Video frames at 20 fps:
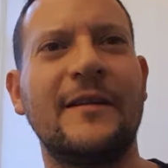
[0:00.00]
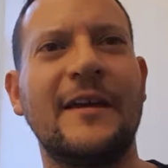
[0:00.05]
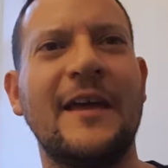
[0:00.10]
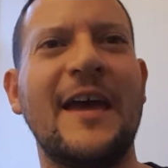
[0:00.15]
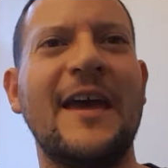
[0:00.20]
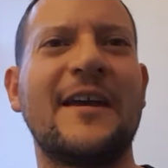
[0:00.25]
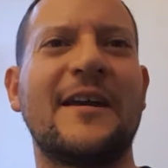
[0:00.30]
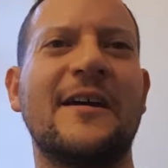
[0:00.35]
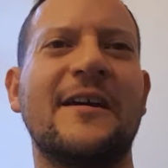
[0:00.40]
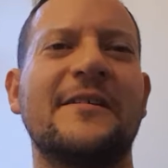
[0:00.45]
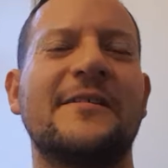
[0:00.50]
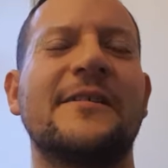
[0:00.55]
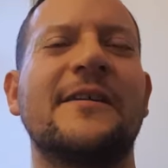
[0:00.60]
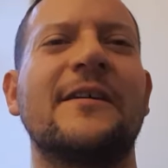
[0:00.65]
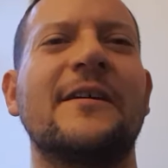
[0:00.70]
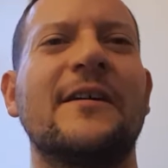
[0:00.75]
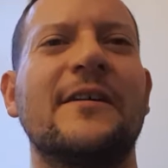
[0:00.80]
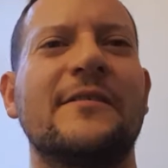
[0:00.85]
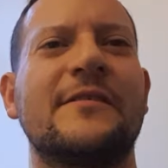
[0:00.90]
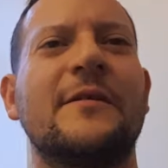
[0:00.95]
Hey guys
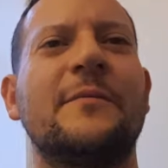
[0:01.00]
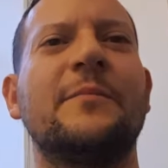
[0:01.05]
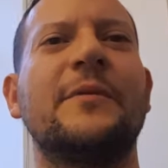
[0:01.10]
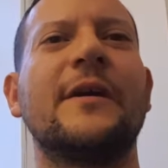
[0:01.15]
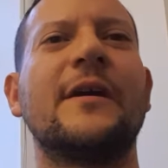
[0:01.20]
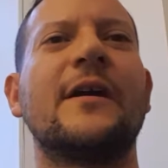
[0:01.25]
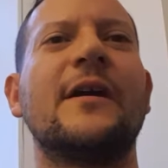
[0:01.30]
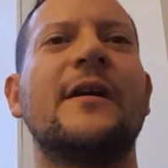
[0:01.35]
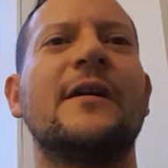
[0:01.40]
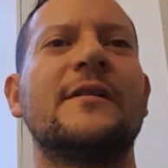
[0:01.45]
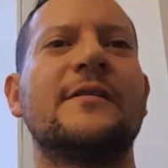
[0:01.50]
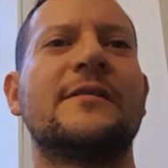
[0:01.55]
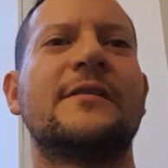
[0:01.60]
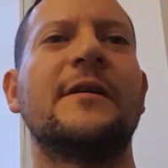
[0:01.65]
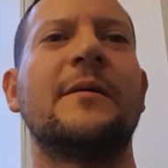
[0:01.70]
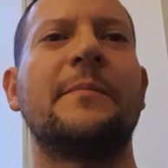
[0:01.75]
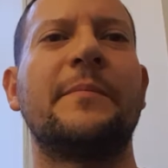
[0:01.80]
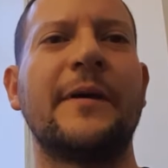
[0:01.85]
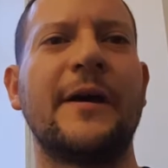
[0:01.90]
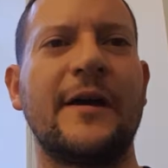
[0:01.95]
and girls, I'm being asked
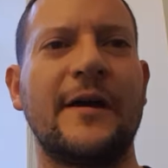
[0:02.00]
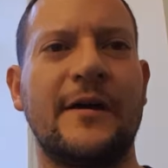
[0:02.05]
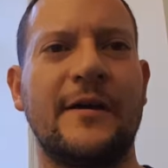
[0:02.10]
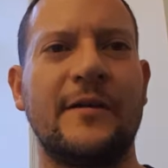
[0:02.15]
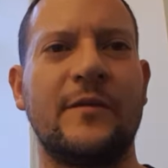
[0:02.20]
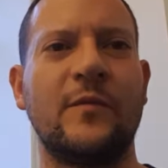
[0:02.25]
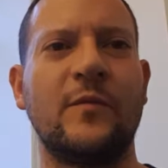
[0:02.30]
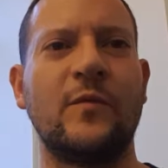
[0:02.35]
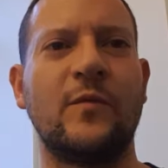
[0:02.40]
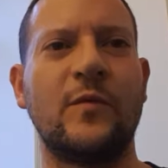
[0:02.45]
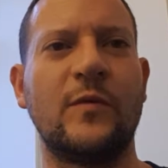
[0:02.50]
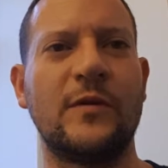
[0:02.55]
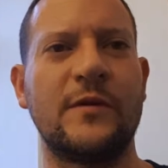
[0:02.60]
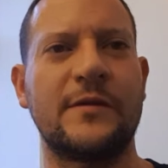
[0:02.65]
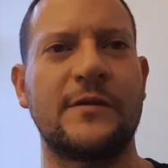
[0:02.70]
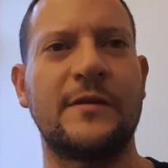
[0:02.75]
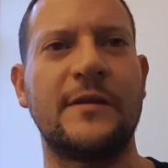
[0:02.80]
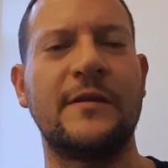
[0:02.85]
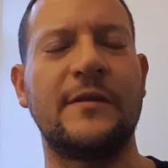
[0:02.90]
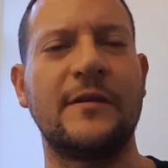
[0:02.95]
about
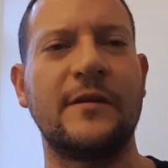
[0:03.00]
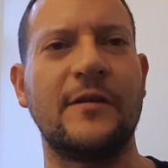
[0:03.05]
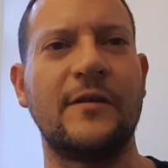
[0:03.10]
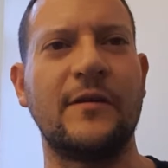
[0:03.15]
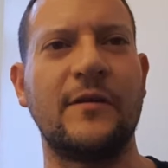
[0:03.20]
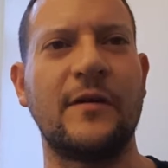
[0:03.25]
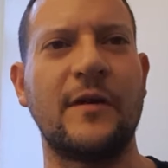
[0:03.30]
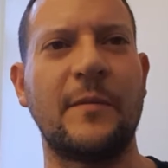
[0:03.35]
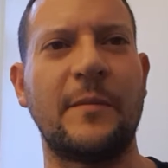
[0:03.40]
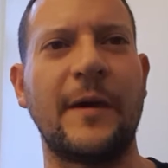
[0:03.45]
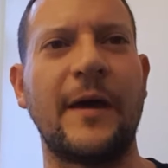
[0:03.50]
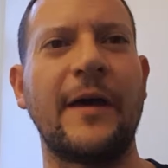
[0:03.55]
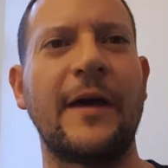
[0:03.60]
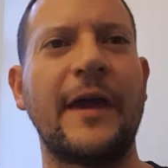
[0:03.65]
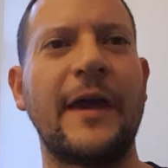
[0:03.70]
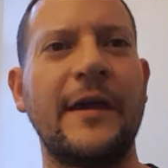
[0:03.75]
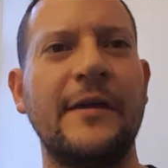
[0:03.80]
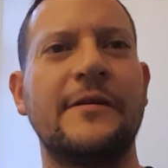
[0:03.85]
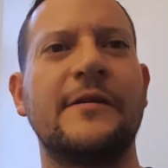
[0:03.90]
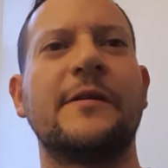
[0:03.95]
what to do
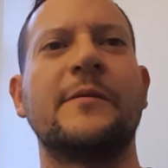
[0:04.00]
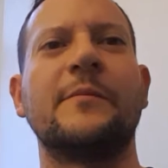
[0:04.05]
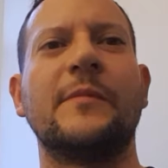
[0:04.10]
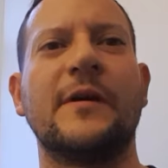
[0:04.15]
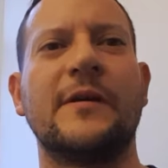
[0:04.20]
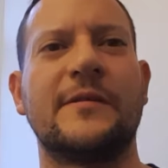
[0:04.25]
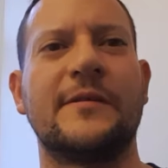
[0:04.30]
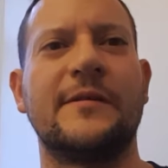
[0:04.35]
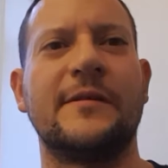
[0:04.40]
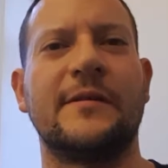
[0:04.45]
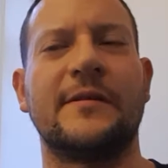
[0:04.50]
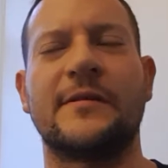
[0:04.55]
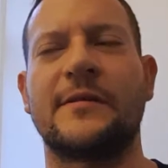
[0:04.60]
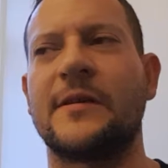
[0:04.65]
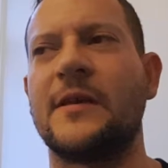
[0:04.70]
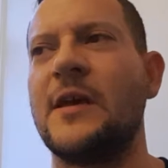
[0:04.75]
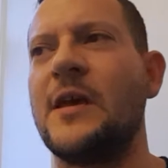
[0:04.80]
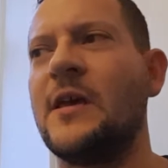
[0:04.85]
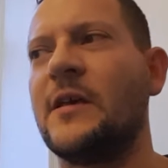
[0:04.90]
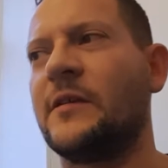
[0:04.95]
about aging
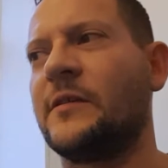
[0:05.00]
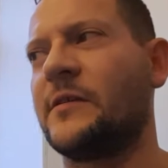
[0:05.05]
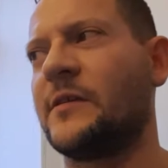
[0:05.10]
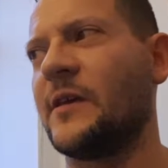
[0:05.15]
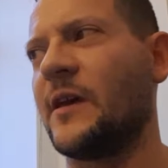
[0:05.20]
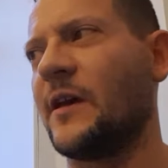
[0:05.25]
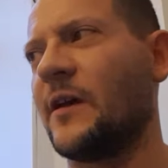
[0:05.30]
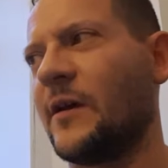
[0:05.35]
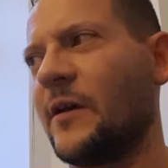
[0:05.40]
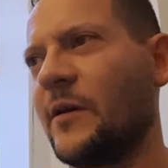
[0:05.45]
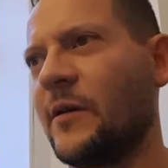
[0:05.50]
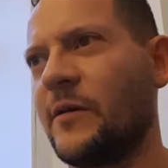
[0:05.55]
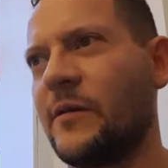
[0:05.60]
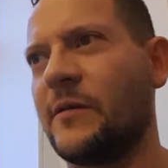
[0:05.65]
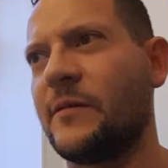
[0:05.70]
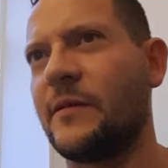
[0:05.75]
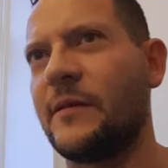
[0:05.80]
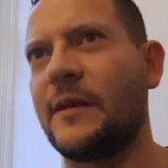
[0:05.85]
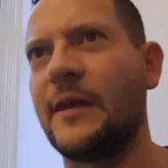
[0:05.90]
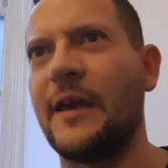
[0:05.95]
muscles. So,
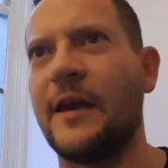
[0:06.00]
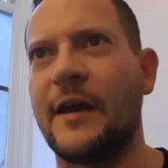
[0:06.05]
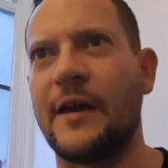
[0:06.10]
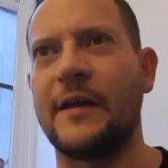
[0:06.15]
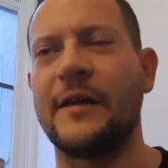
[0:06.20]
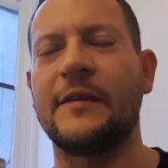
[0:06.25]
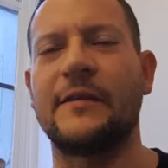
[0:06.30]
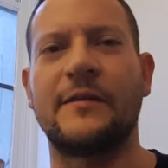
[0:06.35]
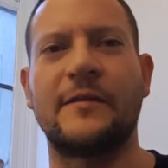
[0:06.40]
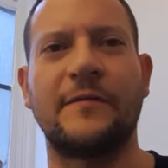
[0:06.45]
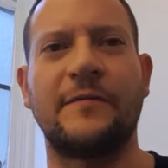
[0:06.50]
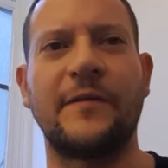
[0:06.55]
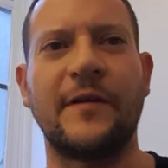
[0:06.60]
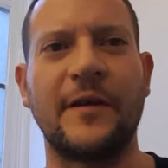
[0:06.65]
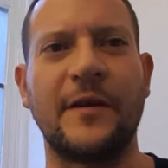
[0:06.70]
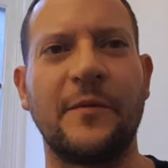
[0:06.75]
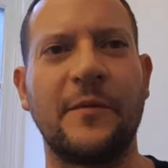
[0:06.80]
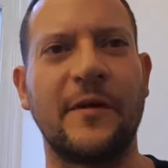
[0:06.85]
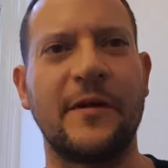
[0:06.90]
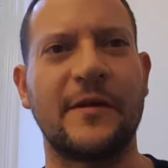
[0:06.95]
yeah, it's a
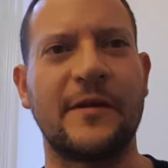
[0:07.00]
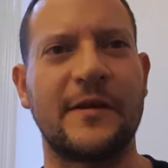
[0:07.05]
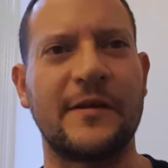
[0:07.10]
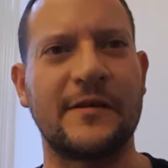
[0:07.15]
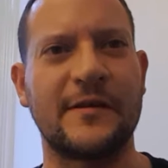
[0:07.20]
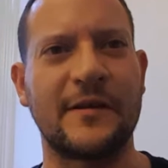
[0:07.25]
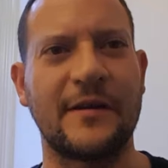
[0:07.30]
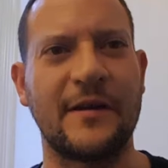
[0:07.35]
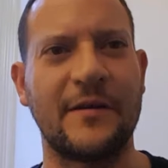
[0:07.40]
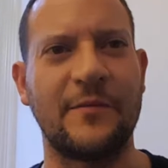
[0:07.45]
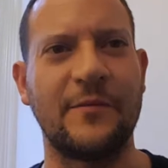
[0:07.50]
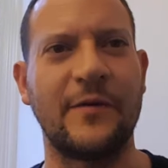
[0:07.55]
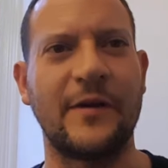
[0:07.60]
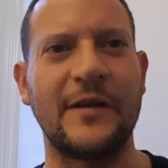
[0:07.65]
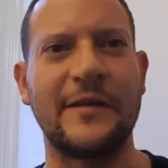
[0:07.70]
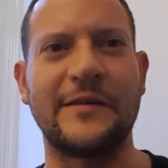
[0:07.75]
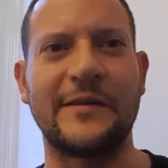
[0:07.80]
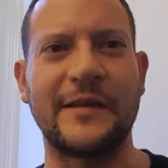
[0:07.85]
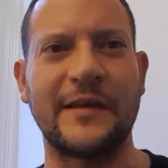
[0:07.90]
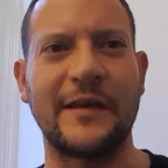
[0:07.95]
funny one because I don't
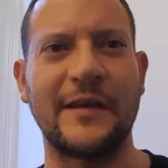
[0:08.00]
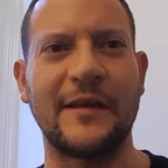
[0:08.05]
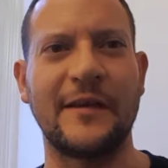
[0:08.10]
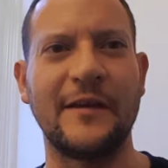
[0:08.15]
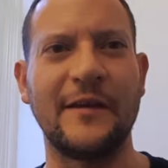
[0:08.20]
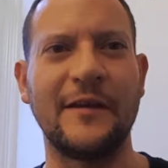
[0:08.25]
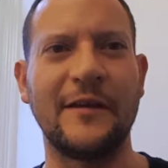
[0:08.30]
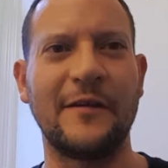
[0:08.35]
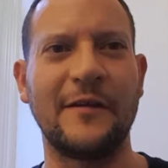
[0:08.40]
really see